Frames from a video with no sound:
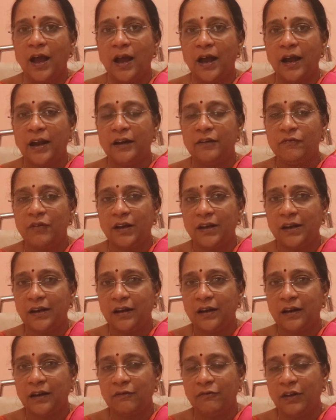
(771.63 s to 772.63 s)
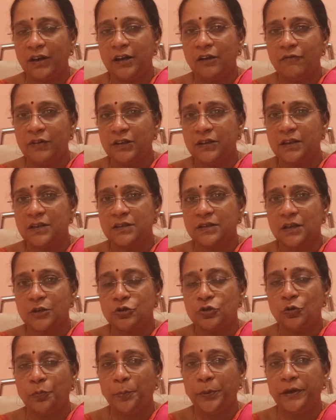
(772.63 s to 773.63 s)
And whenever there's
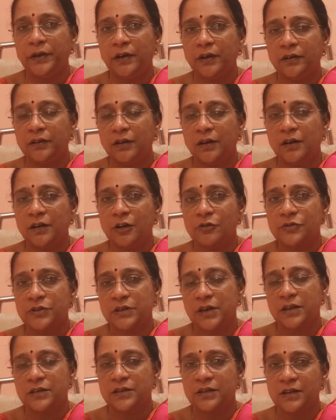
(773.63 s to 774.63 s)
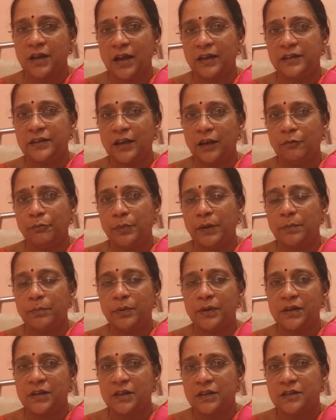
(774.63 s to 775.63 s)
a Jupiter 3rd house transit, I tell
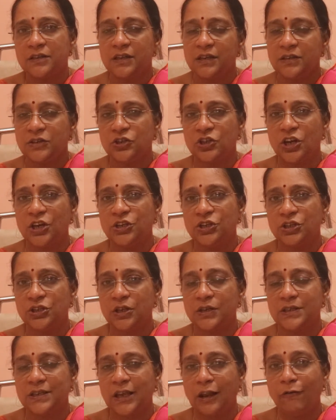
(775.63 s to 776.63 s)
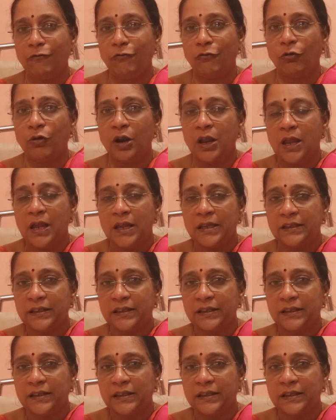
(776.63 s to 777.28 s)
people, just change the cell phone.